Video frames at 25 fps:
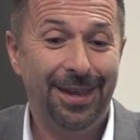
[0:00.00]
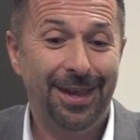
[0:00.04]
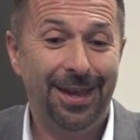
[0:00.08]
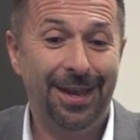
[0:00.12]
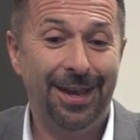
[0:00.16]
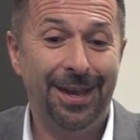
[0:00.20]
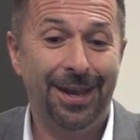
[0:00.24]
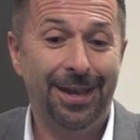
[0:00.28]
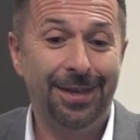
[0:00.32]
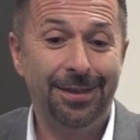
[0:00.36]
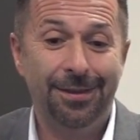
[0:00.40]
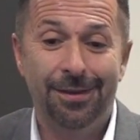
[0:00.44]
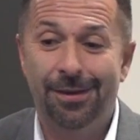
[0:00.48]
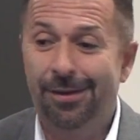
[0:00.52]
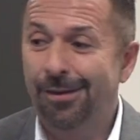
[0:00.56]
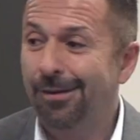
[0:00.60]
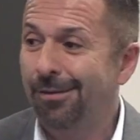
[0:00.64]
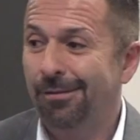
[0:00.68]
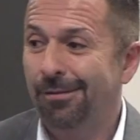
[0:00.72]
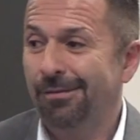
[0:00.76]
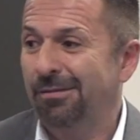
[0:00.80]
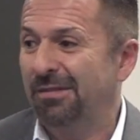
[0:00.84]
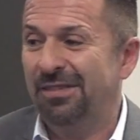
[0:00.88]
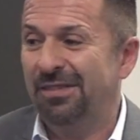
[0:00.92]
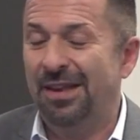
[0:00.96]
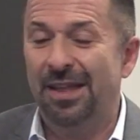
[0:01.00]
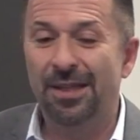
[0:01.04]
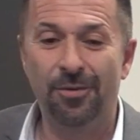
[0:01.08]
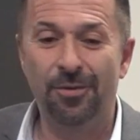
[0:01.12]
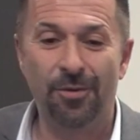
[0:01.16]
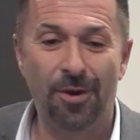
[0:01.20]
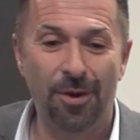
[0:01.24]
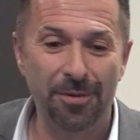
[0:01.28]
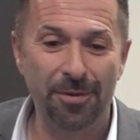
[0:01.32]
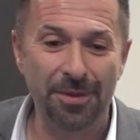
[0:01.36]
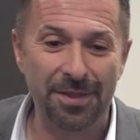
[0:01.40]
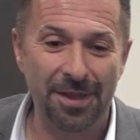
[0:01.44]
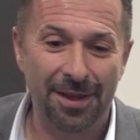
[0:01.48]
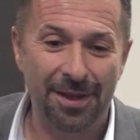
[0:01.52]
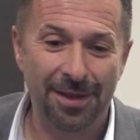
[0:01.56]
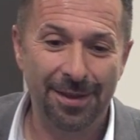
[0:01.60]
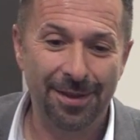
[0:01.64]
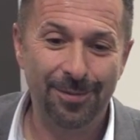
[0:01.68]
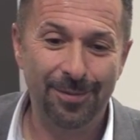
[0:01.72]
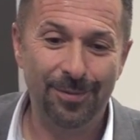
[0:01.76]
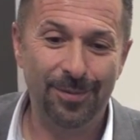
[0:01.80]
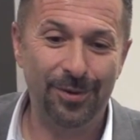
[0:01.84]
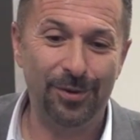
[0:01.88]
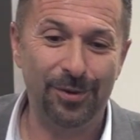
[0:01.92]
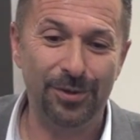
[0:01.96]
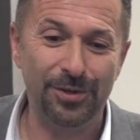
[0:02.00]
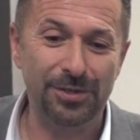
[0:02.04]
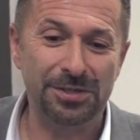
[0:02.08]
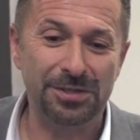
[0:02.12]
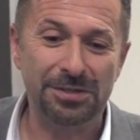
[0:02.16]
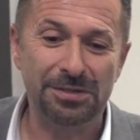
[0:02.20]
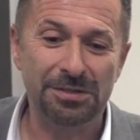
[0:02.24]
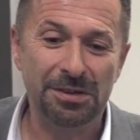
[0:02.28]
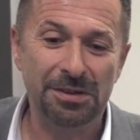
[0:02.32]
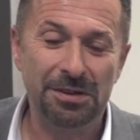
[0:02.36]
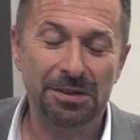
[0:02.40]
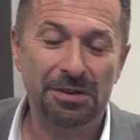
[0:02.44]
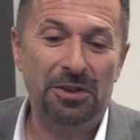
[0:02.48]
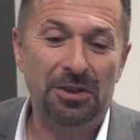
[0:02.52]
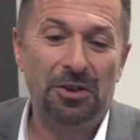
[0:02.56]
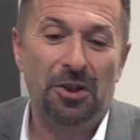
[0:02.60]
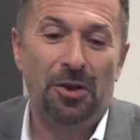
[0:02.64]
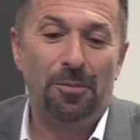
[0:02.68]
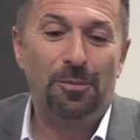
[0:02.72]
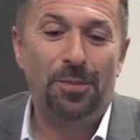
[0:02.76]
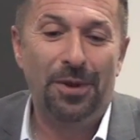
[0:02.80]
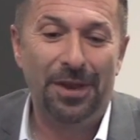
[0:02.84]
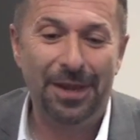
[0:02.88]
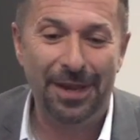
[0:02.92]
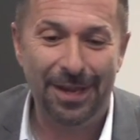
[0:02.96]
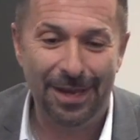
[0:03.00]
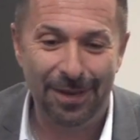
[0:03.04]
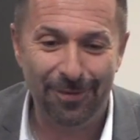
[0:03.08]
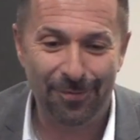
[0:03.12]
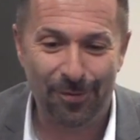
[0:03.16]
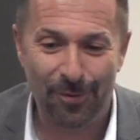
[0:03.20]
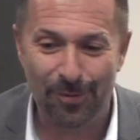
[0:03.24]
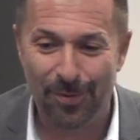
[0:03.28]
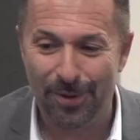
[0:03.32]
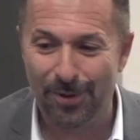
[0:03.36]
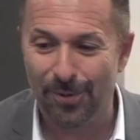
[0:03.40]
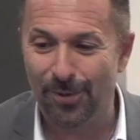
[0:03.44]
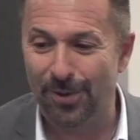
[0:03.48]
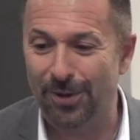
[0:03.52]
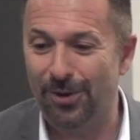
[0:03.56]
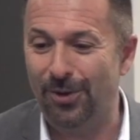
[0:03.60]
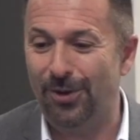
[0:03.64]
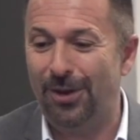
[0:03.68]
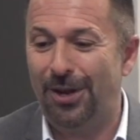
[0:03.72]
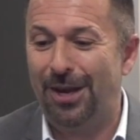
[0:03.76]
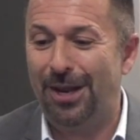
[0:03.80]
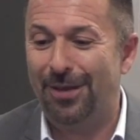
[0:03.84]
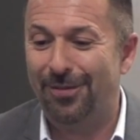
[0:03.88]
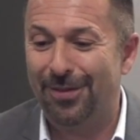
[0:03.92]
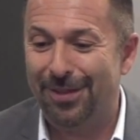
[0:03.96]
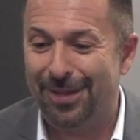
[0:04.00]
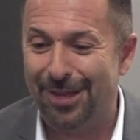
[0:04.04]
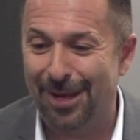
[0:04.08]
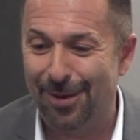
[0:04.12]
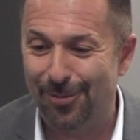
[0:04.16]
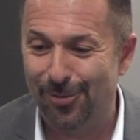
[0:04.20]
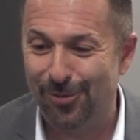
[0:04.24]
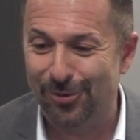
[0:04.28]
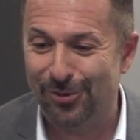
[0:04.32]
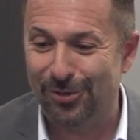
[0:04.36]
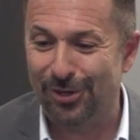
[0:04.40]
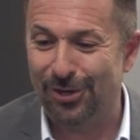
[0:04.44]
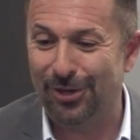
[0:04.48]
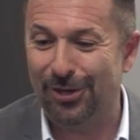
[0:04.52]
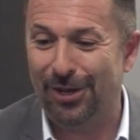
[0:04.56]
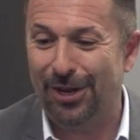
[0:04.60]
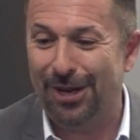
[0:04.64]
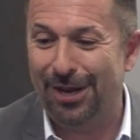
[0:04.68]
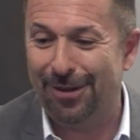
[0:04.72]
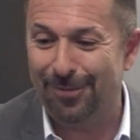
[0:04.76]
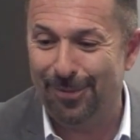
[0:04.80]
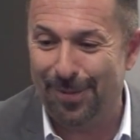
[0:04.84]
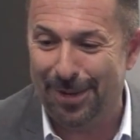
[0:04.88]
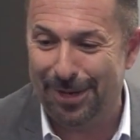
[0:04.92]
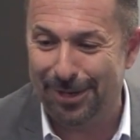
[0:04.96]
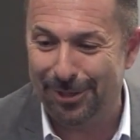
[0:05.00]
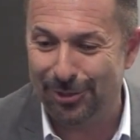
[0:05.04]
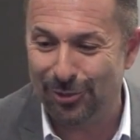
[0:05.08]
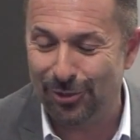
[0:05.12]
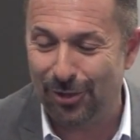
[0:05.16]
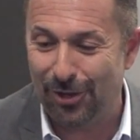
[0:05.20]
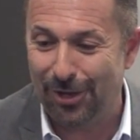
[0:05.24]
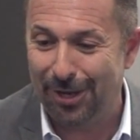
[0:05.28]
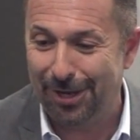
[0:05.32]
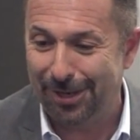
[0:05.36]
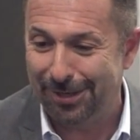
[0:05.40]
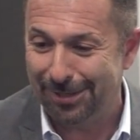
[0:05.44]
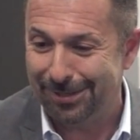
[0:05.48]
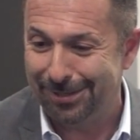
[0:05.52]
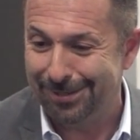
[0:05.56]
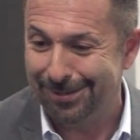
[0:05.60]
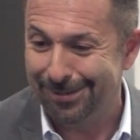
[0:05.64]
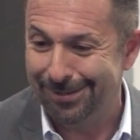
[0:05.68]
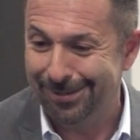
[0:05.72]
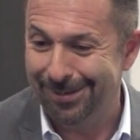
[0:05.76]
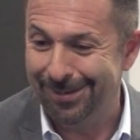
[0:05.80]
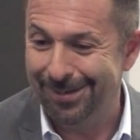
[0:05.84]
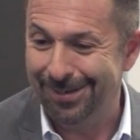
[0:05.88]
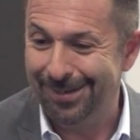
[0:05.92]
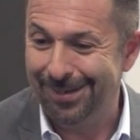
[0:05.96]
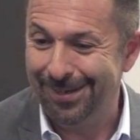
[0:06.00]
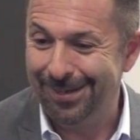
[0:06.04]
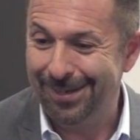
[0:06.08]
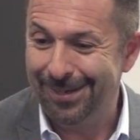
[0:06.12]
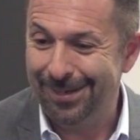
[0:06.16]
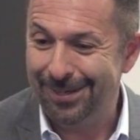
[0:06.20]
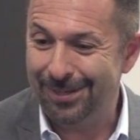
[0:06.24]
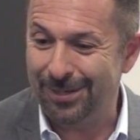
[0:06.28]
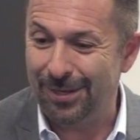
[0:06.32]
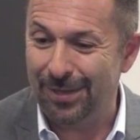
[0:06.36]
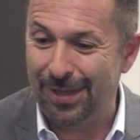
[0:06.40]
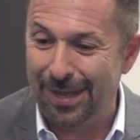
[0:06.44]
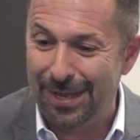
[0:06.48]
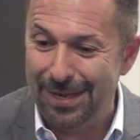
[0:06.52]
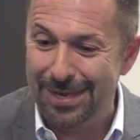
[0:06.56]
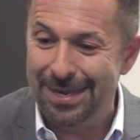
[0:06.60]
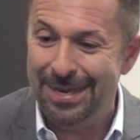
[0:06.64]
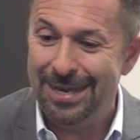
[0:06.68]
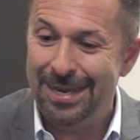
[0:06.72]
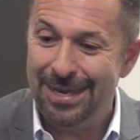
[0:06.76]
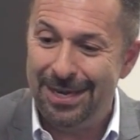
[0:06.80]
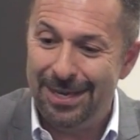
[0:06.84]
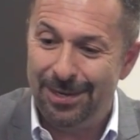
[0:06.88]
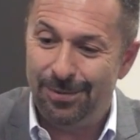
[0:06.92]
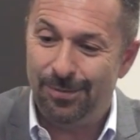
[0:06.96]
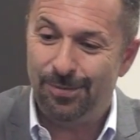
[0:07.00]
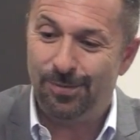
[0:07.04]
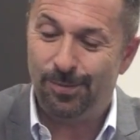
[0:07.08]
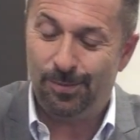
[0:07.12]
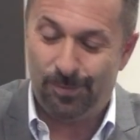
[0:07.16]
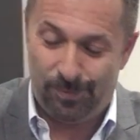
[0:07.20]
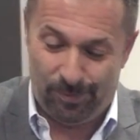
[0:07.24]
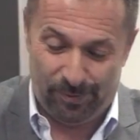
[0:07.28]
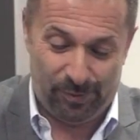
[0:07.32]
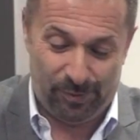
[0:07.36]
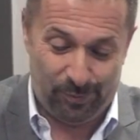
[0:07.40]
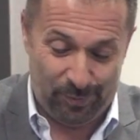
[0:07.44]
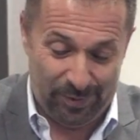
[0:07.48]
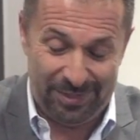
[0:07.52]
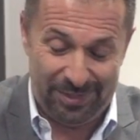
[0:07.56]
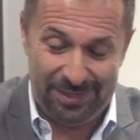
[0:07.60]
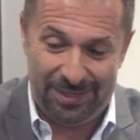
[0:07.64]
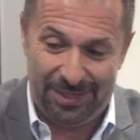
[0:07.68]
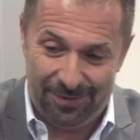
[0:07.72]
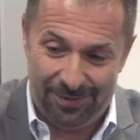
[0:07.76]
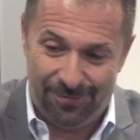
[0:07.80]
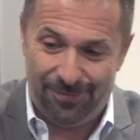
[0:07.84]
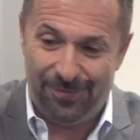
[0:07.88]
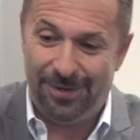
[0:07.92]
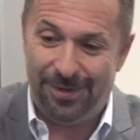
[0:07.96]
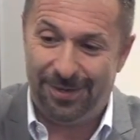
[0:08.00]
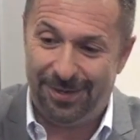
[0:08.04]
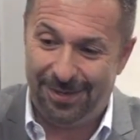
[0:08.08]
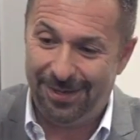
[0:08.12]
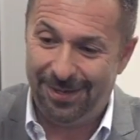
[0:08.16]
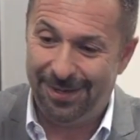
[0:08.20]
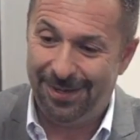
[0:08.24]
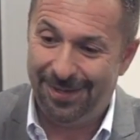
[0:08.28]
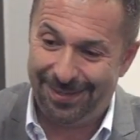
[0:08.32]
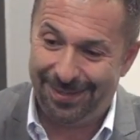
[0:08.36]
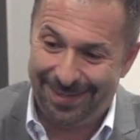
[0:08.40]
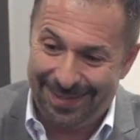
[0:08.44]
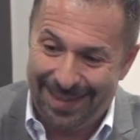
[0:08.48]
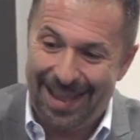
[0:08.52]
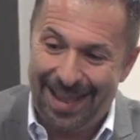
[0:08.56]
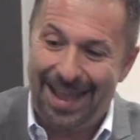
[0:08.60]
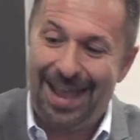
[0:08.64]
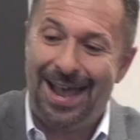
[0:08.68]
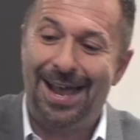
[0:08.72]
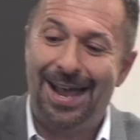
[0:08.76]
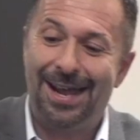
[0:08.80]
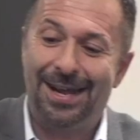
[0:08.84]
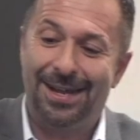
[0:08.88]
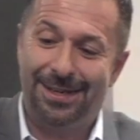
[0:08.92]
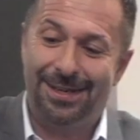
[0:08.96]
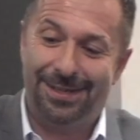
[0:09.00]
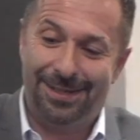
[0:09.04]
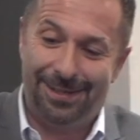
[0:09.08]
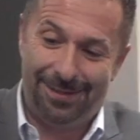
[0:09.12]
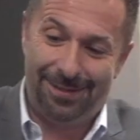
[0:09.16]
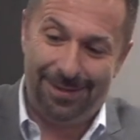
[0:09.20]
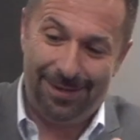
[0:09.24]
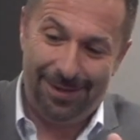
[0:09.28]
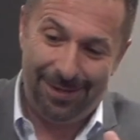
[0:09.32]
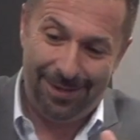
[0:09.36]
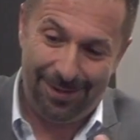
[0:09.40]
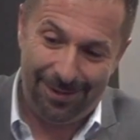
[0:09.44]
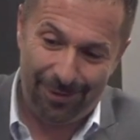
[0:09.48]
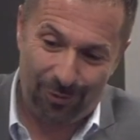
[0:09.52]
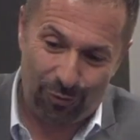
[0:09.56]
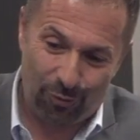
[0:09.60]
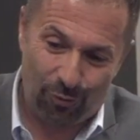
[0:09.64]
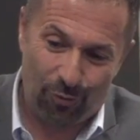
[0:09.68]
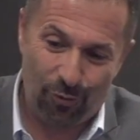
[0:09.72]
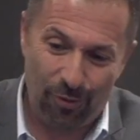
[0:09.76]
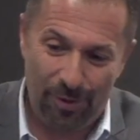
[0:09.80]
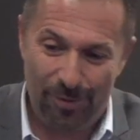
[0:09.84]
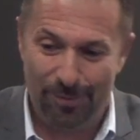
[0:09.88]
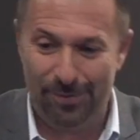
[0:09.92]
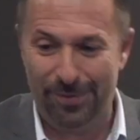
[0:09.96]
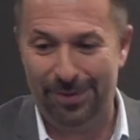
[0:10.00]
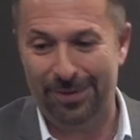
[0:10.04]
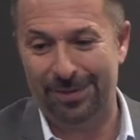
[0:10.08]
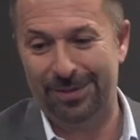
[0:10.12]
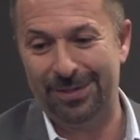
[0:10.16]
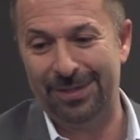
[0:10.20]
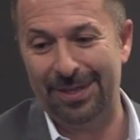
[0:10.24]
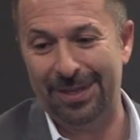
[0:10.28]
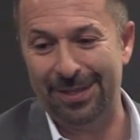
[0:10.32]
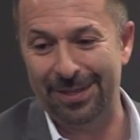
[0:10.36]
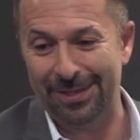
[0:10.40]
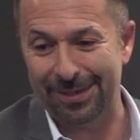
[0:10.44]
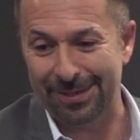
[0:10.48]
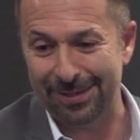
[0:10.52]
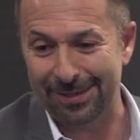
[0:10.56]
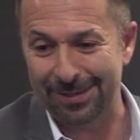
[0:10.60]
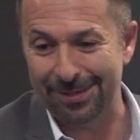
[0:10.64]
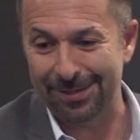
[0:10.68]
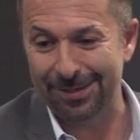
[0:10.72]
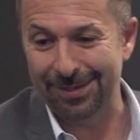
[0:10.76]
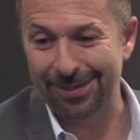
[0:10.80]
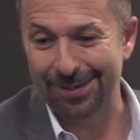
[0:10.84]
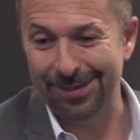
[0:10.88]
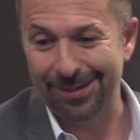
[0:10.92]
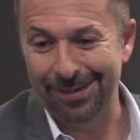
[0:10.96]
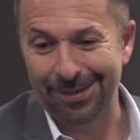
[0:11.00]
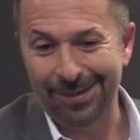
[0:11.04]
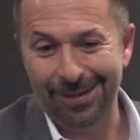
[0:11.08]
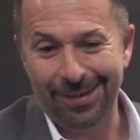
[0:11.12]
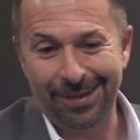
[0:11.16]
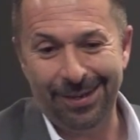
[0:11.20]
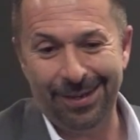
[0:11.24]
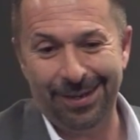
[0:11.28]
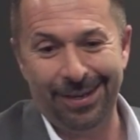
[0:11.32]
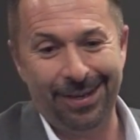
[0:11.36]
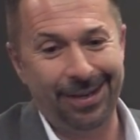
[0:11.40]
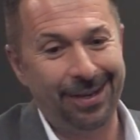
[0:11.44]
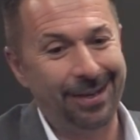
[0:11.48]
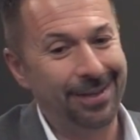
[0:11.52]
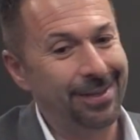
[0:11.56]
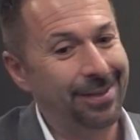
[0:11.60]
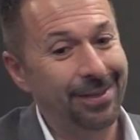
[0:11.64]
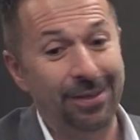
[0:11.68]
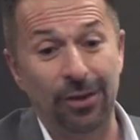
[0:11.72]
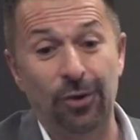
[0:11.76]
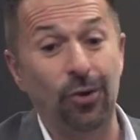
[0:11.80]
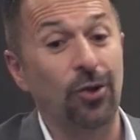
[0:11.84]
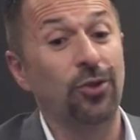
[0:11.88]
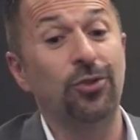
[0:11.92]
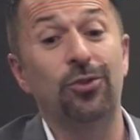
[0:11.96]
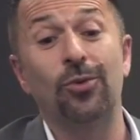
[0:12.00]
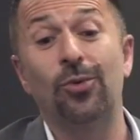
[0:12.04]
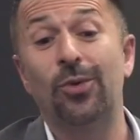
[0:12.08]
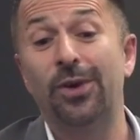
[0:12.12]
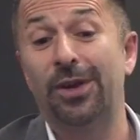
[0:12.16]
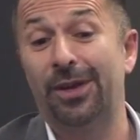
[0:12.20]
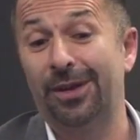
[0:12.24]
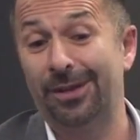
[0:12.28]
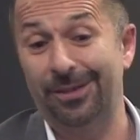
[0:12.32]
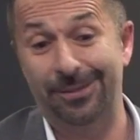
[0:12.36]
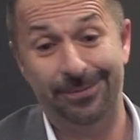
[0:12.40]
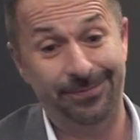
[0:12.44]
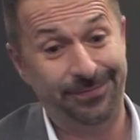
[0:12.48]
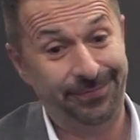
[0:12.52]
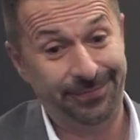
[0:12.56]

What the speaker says: and there's nothing wrong with it, because you're not bleeding from anywhere, you don't have a temperature, you don't have meningitis. So they need specific, targeted treatment centres, and they're not doing it.